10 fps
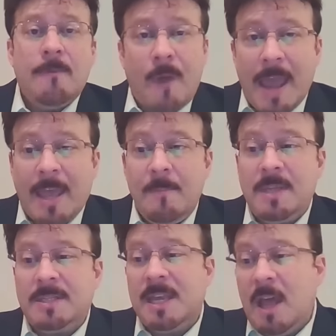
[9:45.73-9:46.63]
Frank
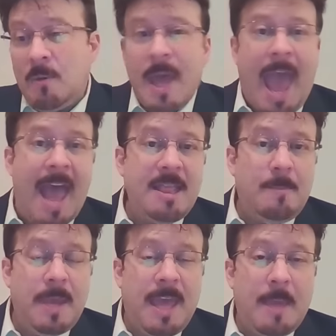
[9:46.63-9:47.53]
Kaminsky, though, had the
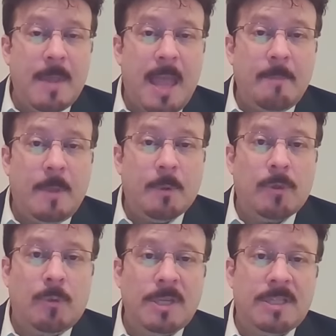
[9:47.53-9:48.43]
big game in game number
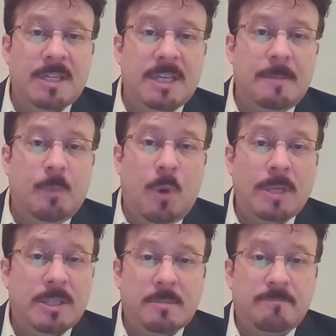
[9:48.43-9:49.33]
three, 16
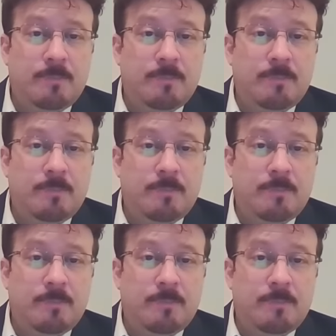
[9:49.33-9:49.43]
points,